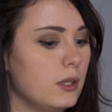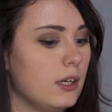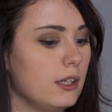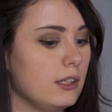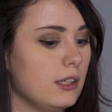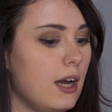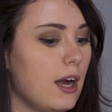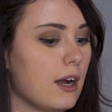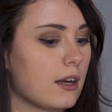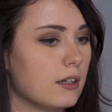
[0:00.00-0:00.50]
a
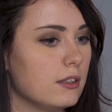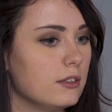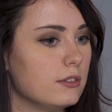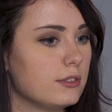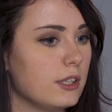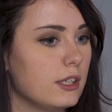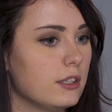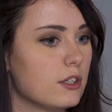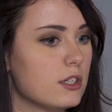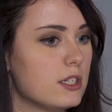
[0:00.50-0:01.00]
lack
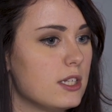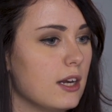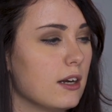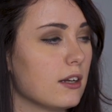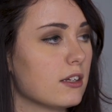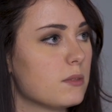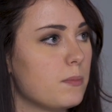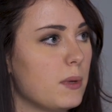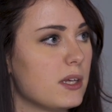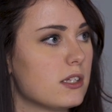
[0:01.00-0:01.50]
of
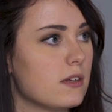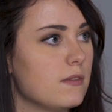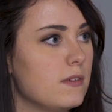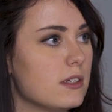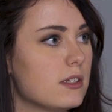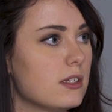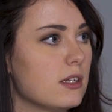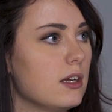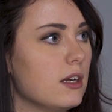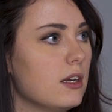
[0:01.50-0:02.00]
understanding
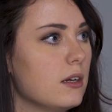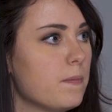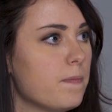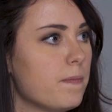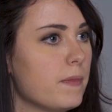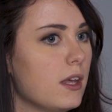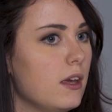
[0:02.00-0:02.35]
specificity